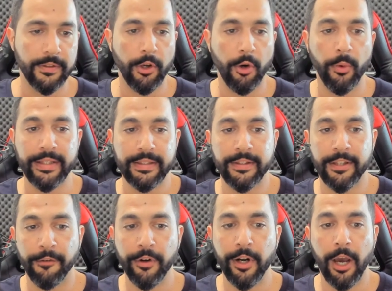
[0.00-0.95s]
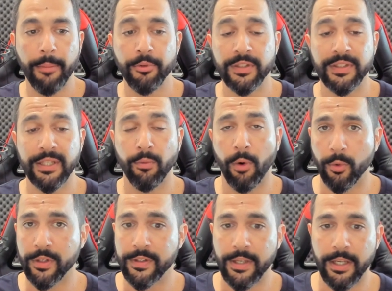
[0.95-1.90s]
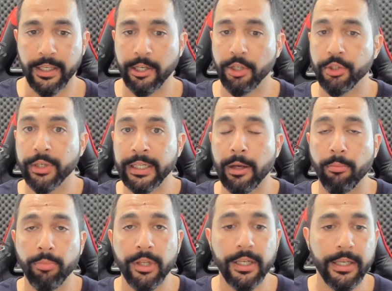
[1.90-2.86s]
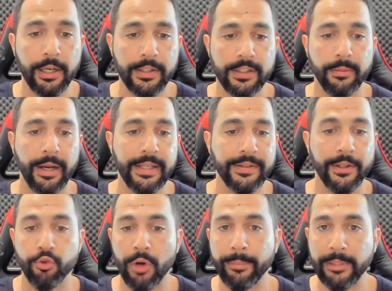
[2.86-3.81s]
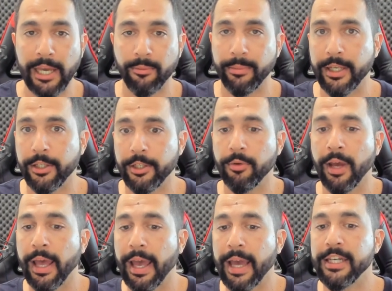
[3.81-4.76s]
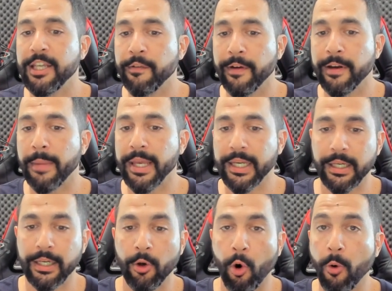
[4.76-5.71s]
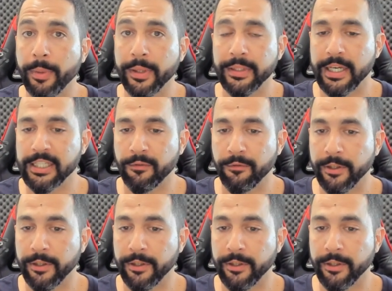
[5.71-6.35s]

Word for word: So it's different options than what we're seeing here. You can completely customize the drop down menu and even make it an open text